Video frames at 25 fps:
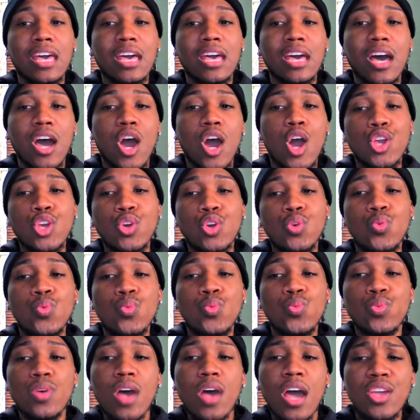are
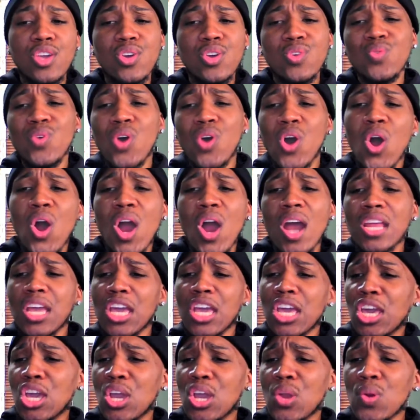you are you hard of
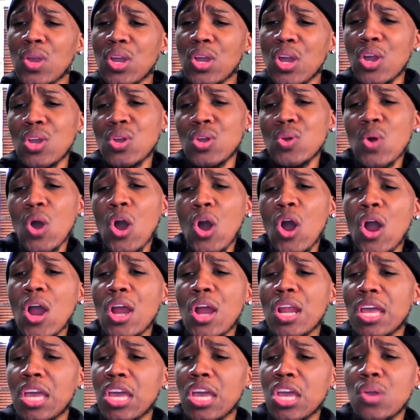hearing are you
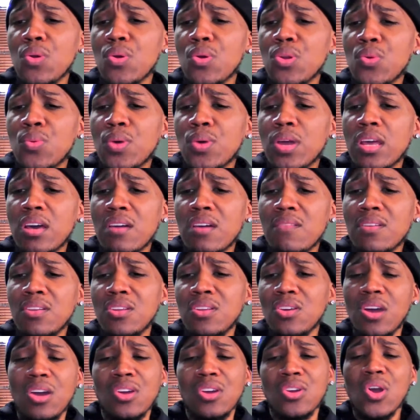hard of hearing or whatever
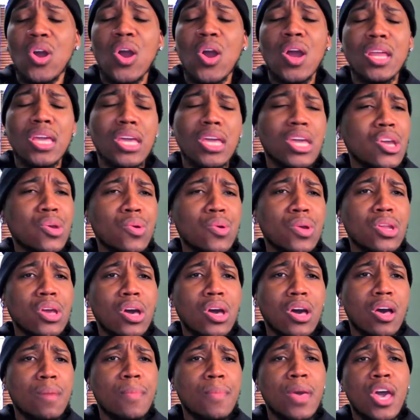do, are you hard of hearing
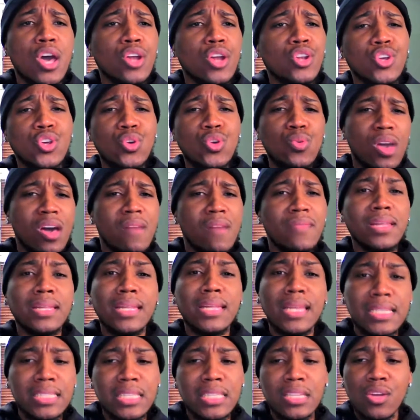um do you ever
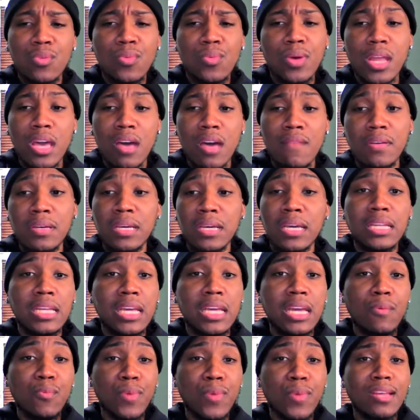listen or whatever and
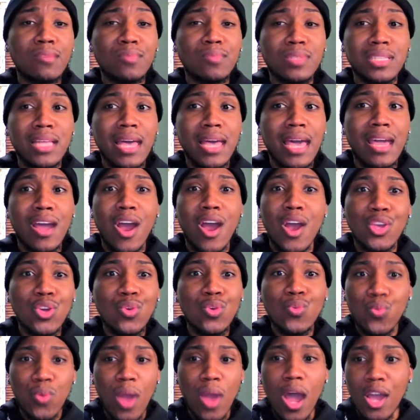then Wendy was like are
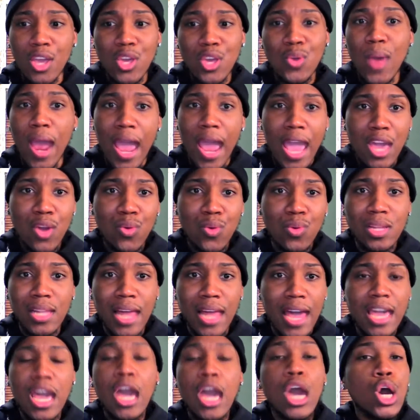you are you angry
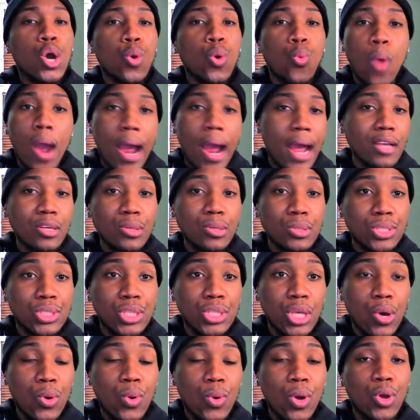like why are you
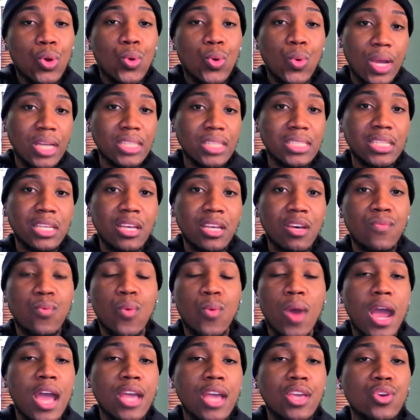so aggressive
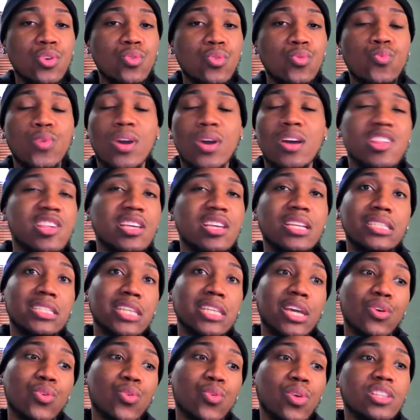why are you well she didn't
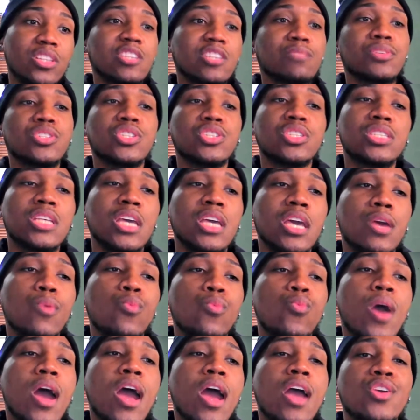say aggressive but she said
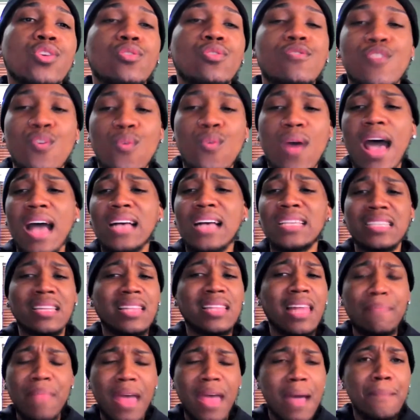why are you so hostile
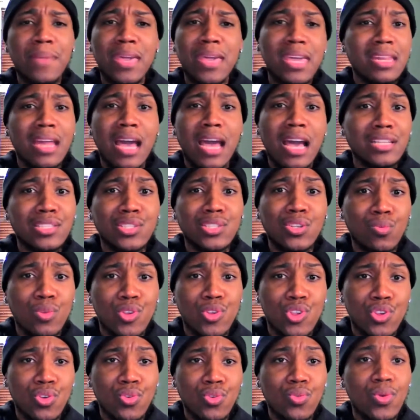i'm not being hostile with you